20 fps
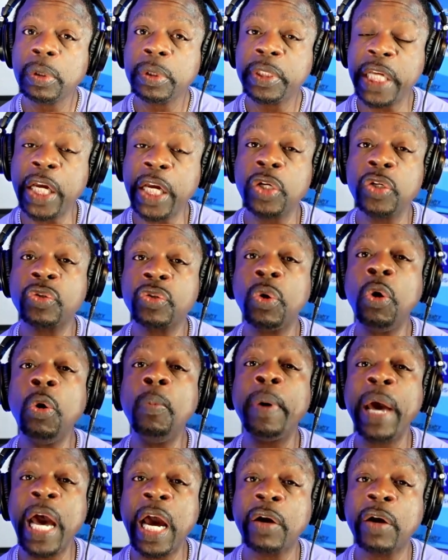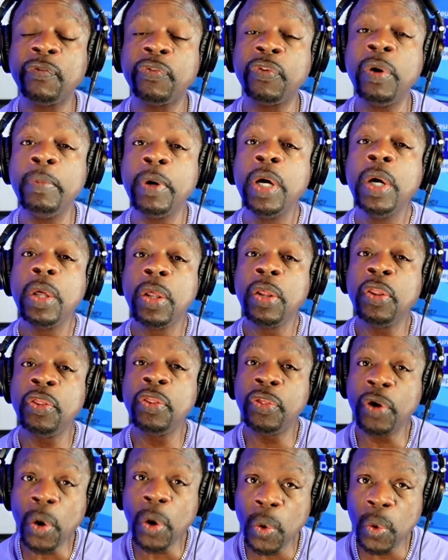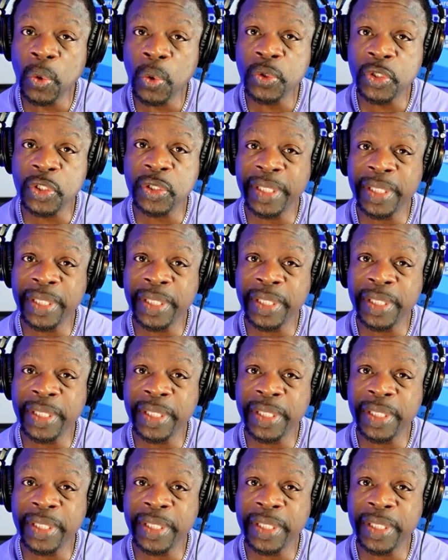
Take control back from those